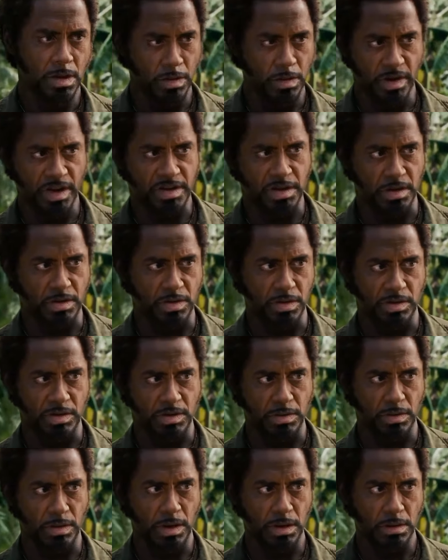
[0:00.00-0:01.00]
You know that's a true
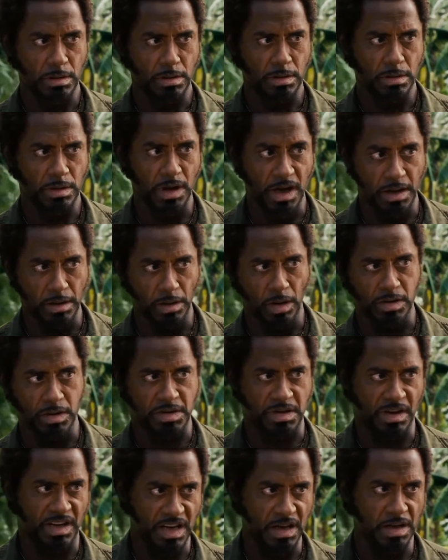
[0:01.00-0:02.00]
story. Lady
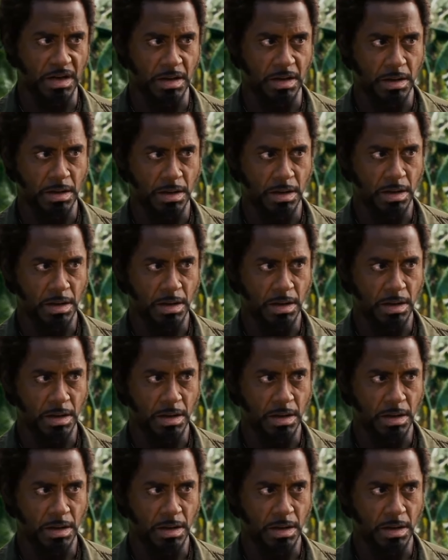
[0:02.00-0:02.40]
lost a kid.